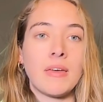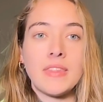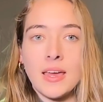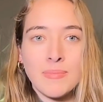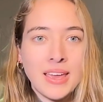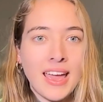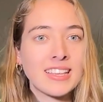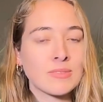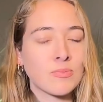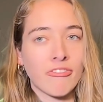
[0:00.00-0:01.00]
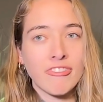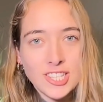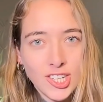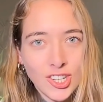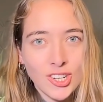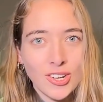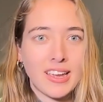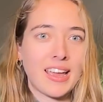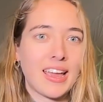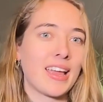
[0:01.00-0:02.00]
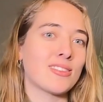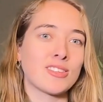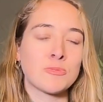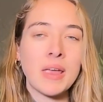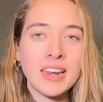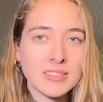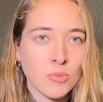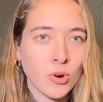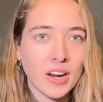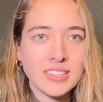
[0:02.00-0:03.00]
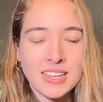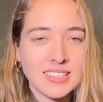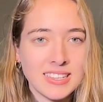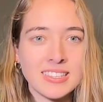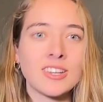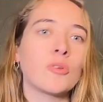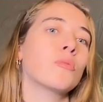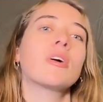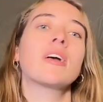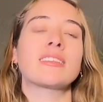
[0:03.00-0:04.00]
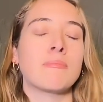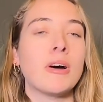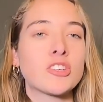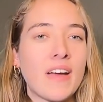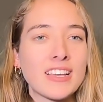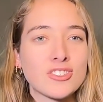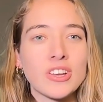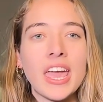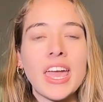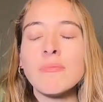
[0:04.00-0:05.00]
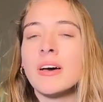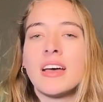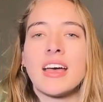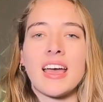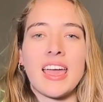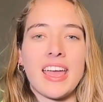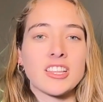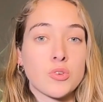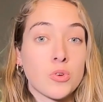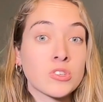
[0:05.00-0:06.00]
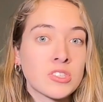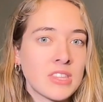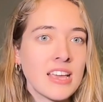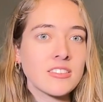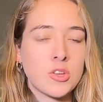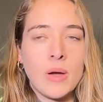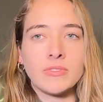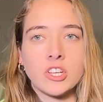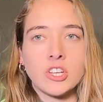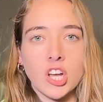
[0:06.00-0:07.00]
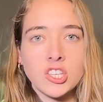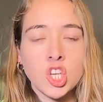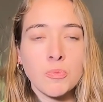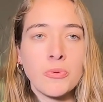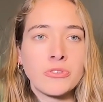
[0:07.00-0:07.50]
In the NBA, it's more physical. The speed is more it's a much faster game, and so there's things that you have to adjust to.